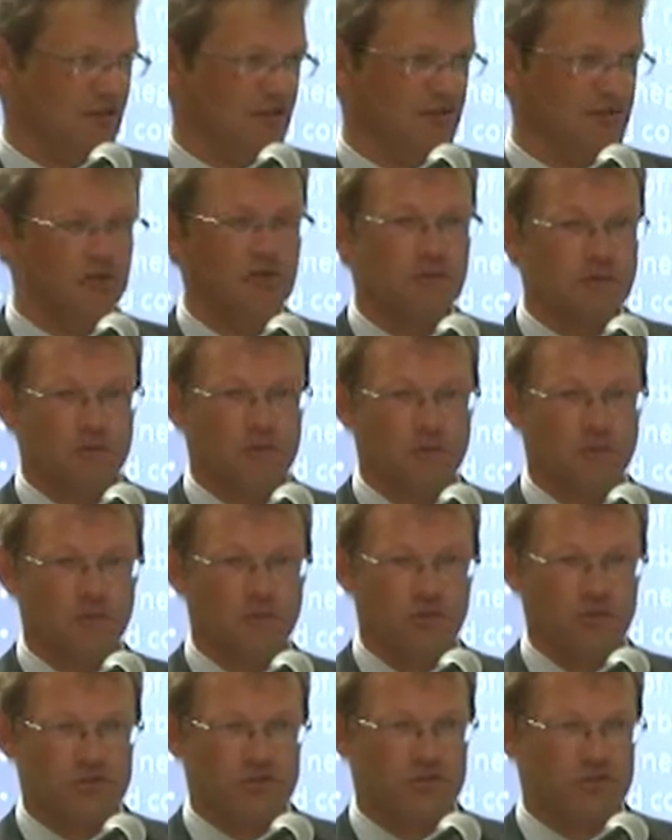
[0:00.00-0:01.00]
The other problem
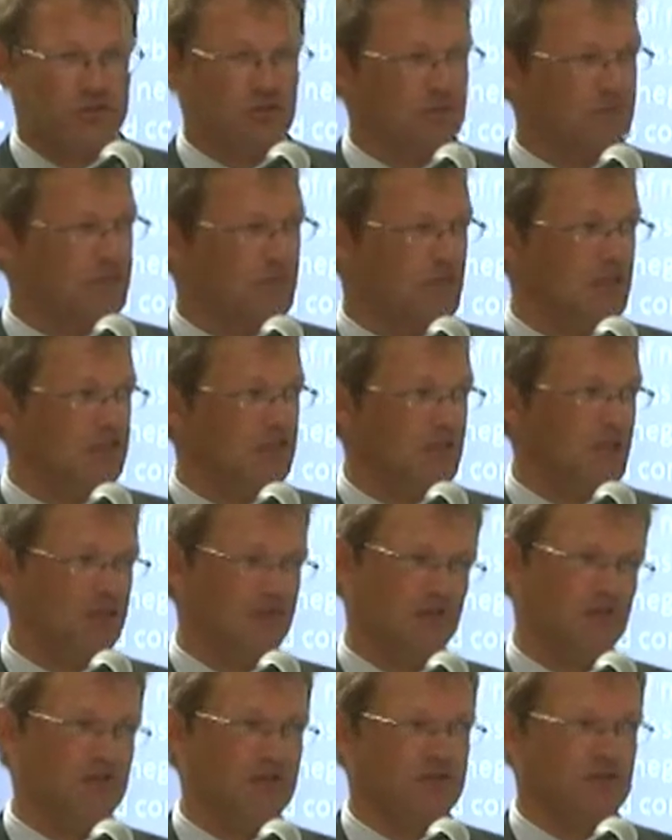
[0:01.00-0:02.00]
was that in
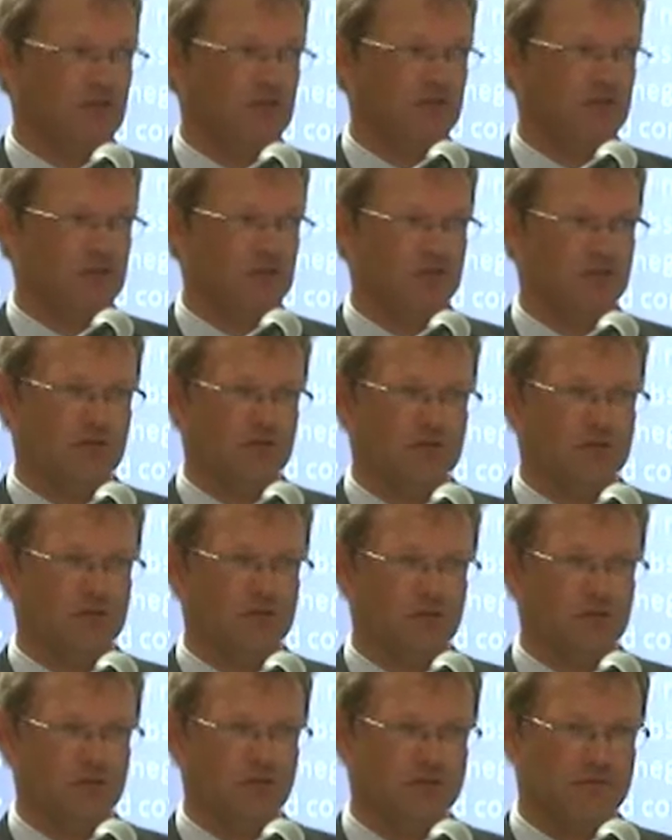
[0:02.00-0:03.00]
Indonesia you cannot do a
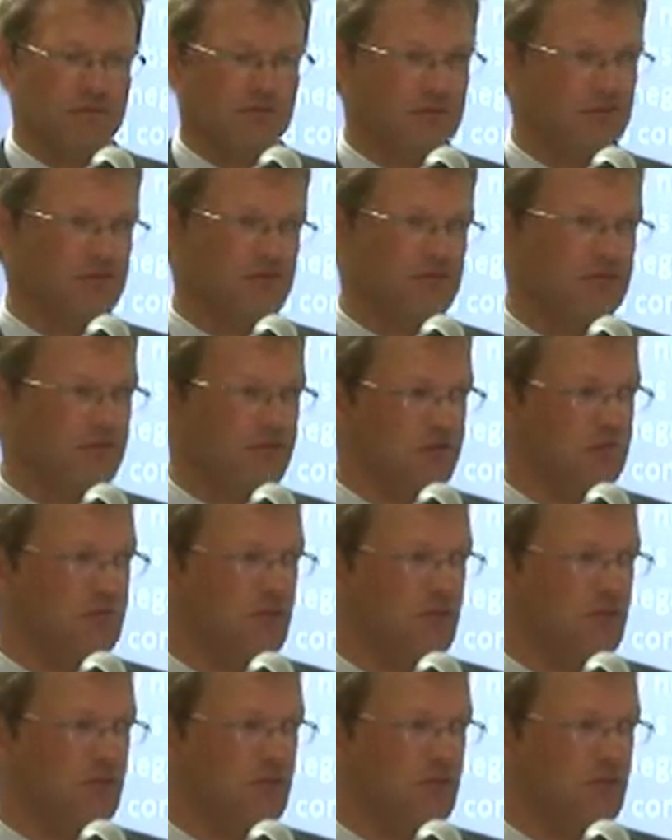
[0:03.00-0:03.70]
contract that is not in